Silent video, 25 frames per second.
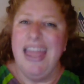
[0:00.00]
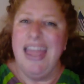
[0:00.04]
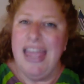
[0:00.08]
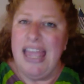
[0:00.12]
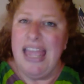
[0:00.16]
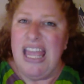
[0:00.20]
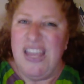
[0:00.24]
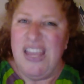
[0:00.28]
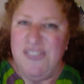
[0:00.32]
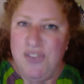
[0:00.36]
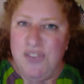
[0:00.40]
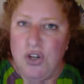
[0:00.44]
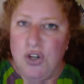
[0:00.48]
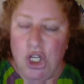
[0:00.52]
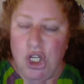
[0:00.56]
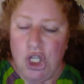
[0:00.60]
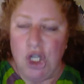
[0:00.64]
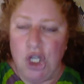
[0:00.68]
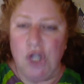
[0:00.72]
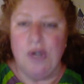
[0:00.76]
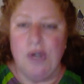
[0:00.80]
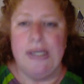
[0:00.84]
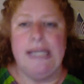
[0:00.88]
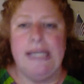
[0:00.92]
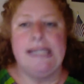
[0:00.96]
If you're
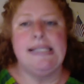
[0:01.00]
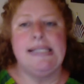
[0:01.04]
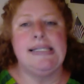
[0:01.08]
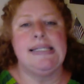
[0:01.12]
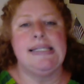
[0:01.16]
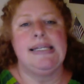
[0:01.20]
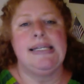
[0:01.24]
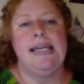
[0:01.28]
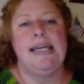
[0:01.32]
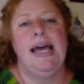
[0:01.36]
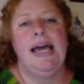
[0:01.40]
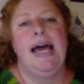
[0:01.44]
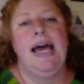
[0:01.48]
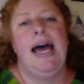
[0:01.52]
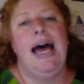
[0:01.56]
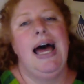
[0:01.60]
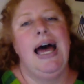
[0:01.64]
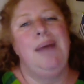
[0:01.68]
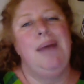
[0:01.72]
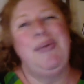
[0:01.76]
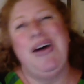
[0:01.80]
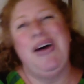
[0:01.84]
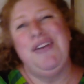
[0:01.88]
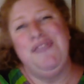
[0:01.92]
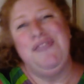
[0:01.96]
curious,
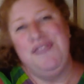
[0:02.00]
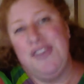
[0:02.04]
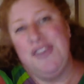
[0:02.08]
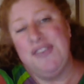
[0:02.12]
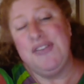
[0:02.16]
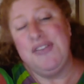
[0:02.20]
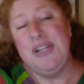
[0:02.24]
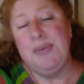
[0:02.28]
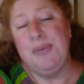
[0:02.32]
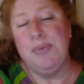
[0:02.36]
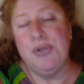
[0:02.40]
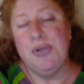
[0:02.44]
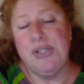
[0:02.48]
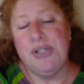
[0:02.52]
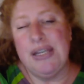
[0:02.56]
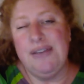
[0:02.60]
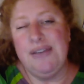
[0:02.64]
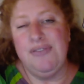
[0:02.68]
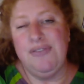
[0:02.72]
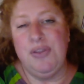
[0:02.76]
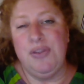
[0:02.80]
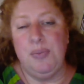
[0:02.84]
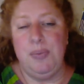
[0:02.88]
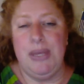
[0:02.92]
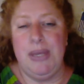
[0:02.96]
about 50%
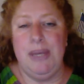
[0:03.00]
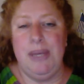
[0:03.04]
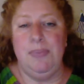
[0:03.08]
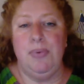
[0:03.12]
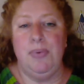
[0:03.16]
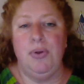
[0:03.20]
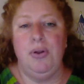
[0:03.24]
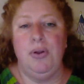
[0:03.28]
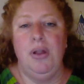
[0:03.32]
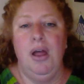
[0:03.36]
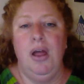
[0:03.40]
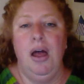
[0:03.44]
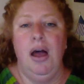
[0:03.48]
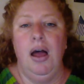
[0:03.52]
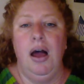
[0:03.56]
of the people